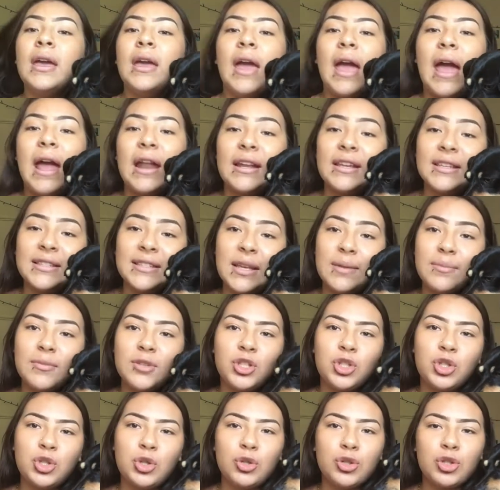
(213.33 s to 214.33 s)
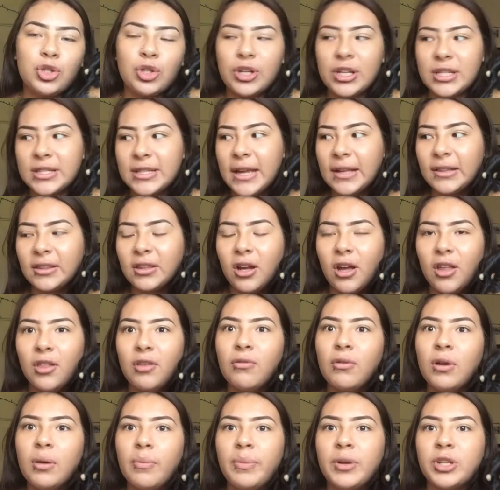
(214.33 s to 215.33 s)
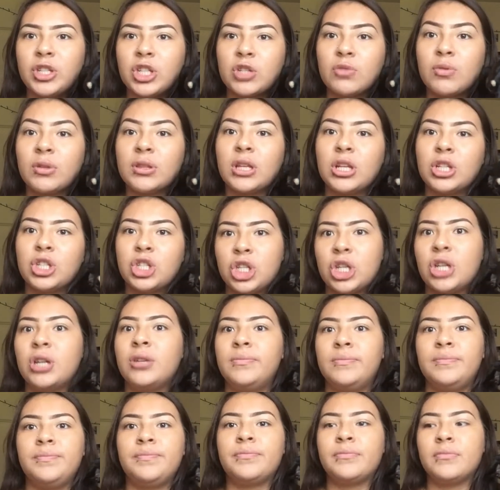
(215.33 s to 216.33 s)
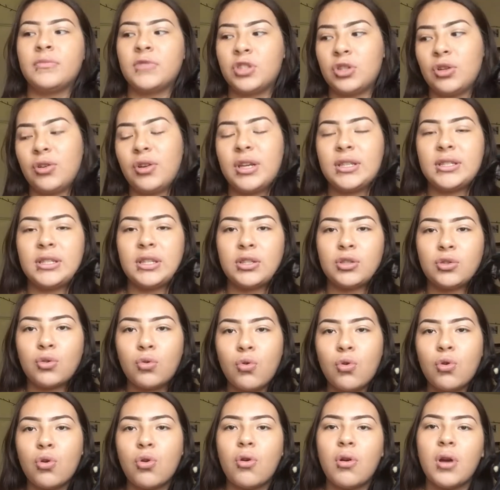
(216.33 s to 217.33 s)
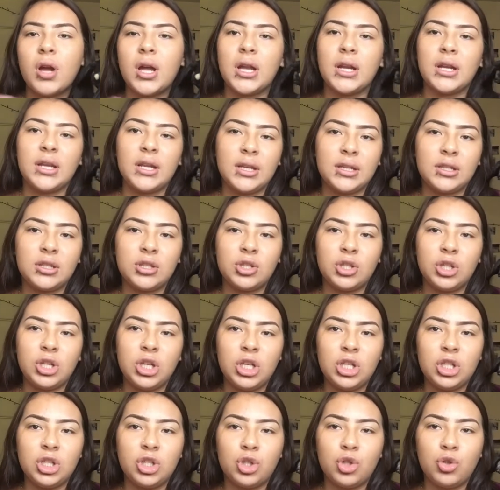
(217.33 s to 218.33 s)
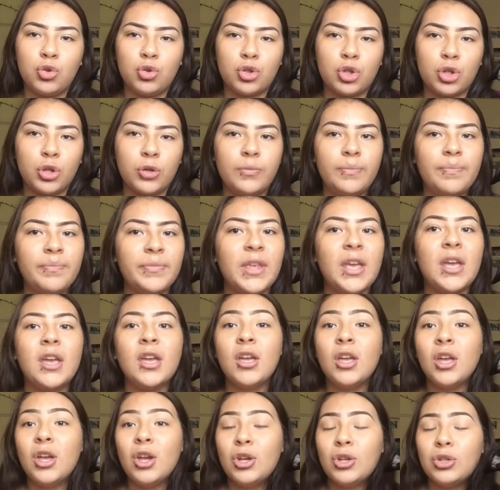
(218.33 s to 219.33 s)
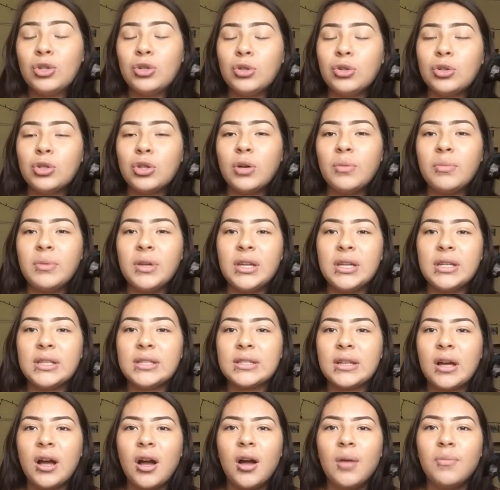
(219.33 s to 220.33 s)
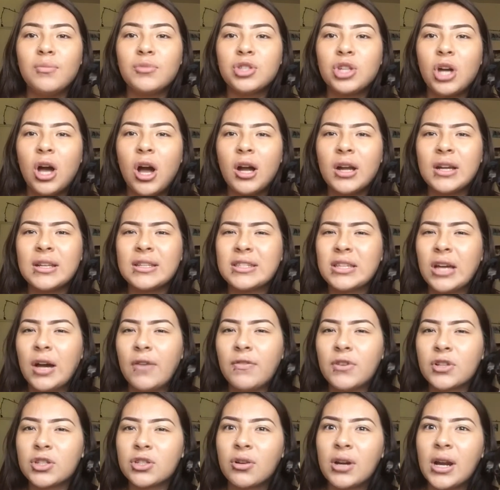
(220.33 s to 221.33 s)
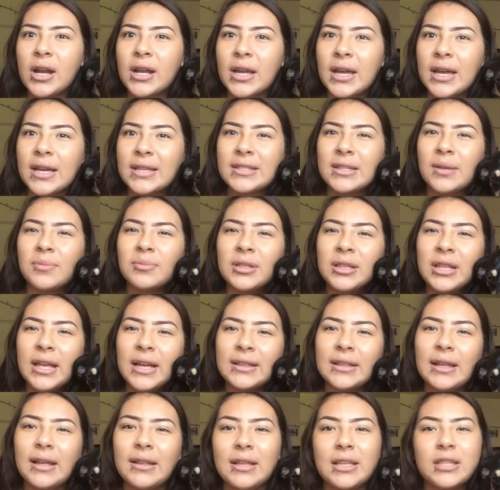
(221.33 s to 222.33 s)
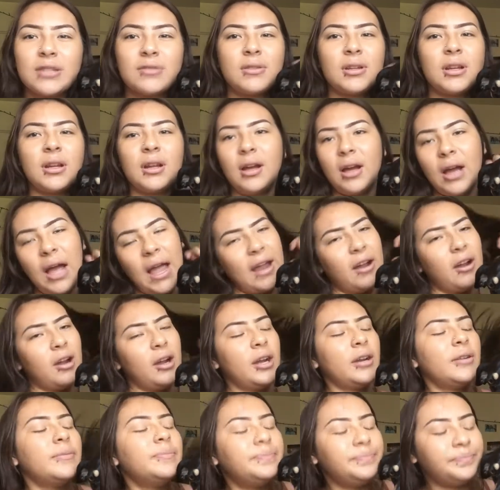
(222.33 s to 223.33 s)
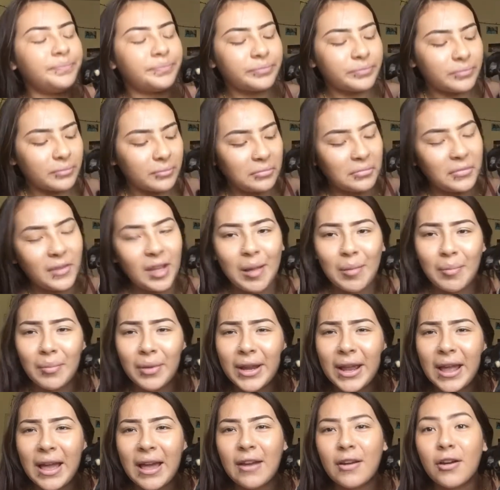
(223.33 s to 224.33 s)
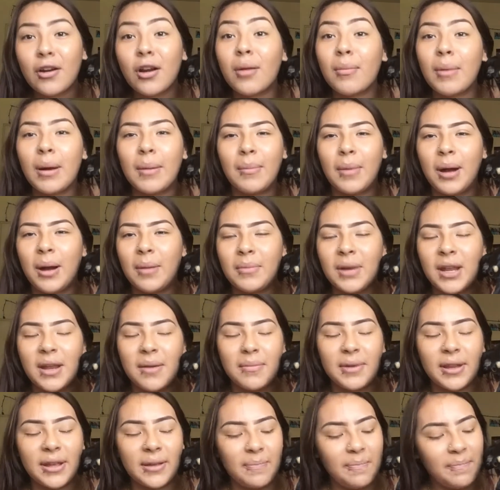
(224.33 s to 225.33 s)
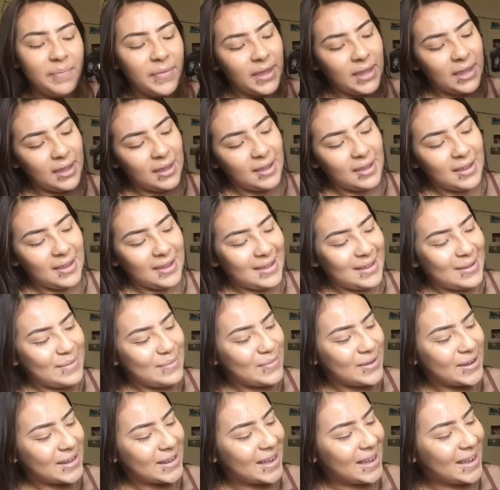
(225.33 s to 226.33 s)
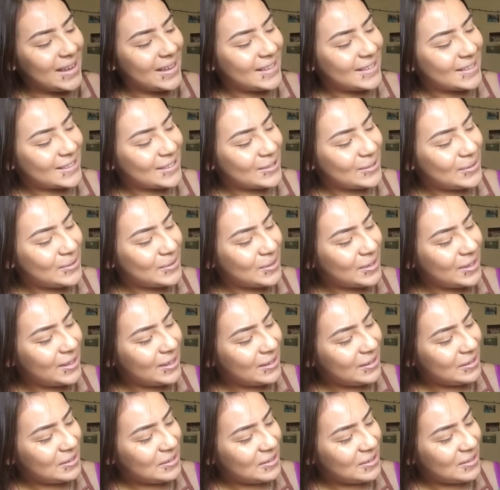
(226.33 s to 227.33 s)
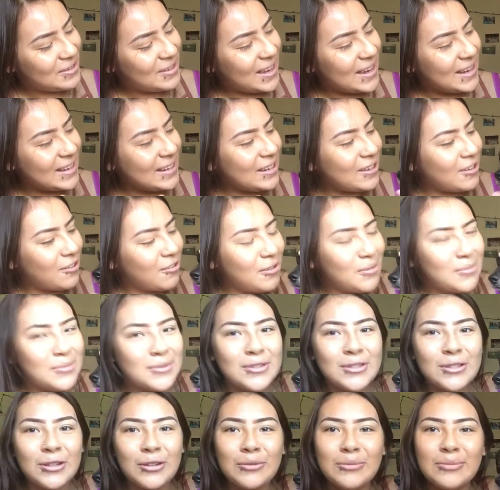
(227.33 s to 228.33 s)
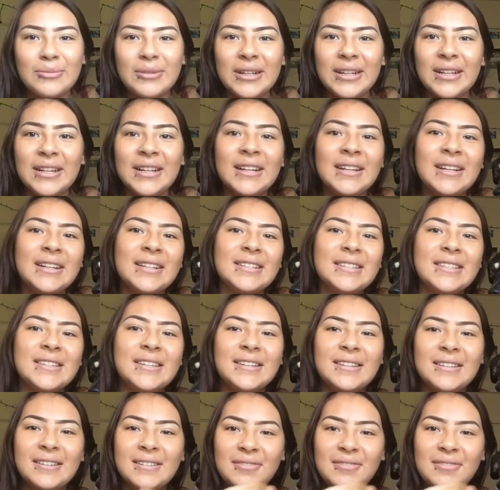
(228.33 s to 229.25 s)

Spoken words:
And his name is Chucho. It's like the other one, but just with the ch. So his is Cuco, and he's Chucho. Chucho means dog in Salvador, I guess, something like that. That's what I heard. But yeah, I don't know, my mom named him. But yeah, he's so cute. I love him so much.